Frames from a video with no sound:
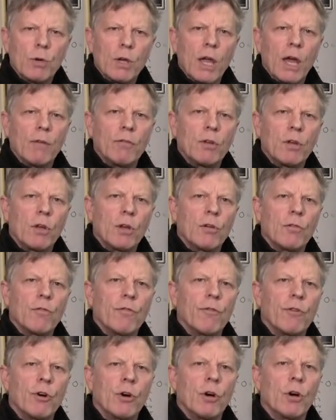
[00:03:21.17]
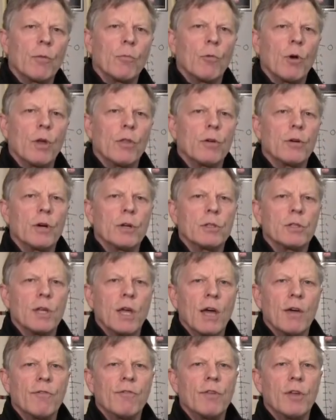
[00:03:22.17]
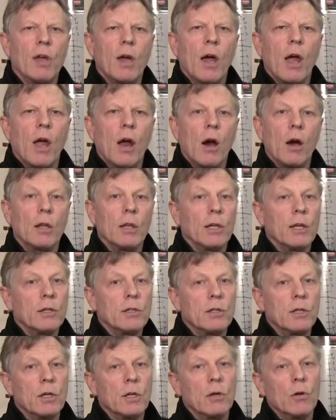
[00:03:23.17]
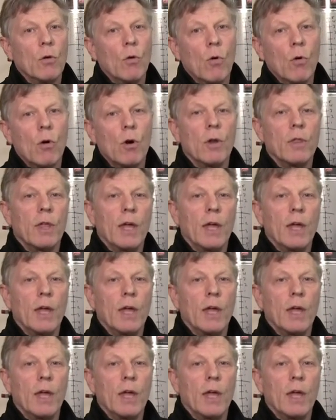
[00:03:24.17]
we have to confirm whether it's FVIR listed or